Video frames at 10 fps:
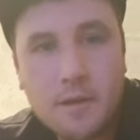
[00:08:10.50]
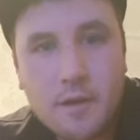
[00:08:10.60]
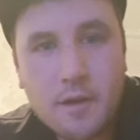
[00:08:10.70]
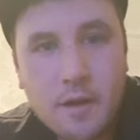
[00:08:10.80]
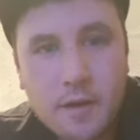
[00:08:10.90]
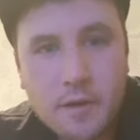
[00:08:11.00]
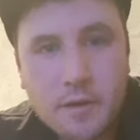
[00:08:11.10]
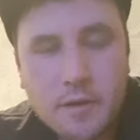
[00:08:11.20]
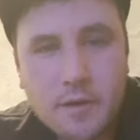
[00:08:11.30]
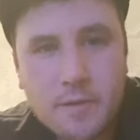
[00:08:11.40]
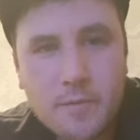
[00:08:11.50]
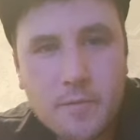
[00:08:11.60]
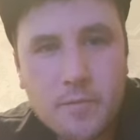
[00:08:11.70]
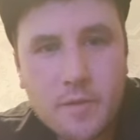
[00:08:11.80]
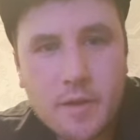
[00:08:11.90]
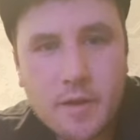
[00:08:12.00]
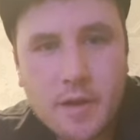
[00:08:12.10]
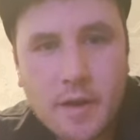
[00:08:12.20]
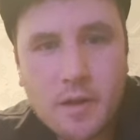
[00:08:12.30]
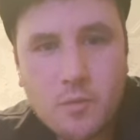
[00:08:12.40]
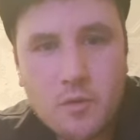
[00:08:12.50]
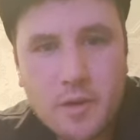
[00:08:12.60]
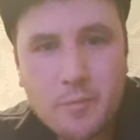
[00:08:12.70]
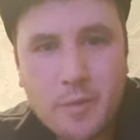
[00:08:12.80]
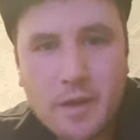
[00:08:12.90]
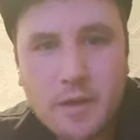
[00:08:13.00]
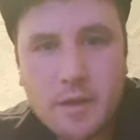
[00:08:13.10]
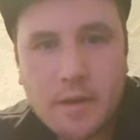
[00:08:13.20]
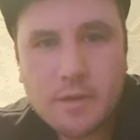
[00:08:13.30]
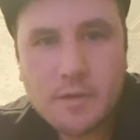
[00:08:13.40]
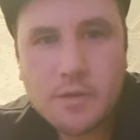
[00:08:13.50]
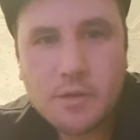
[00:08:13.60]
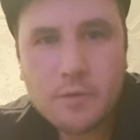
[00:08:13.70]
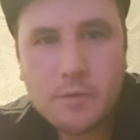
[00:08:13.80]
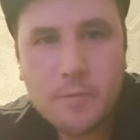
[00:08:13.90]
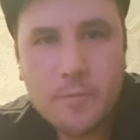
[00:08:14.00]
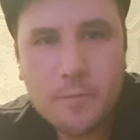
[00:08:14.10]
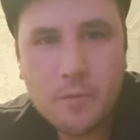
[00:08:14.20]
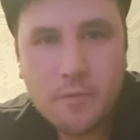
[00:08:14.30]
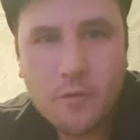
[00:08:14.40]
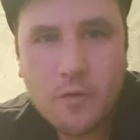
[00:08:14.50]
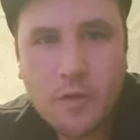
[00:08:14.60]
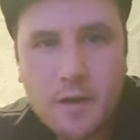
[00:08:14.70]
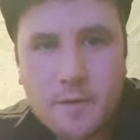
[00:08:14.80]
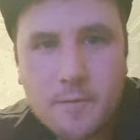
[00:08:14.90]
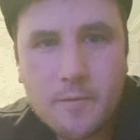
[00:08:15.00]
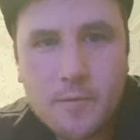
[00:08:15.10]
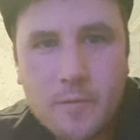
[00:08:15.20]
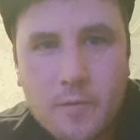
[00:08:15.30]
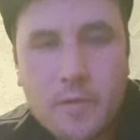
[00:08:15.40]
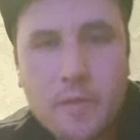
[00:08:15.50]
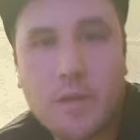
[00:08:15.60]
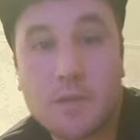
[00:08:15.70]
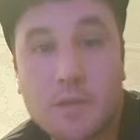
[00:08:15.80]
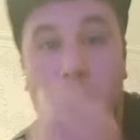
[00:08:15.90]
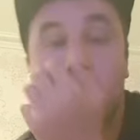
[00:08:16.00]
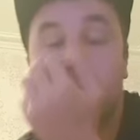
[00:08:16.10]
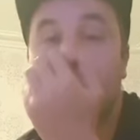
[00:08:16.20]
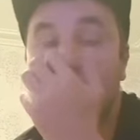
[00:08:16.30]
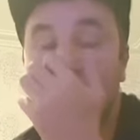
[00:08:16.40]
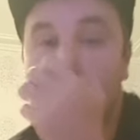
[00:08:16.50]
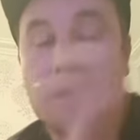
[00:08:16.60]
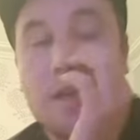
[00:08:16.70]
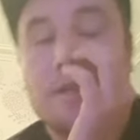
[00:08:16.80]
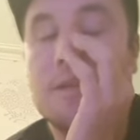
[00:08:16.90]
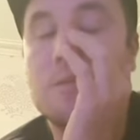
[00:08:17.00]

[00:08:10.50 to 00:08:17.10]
I now work in banking. So before that's what I used to do was work acting.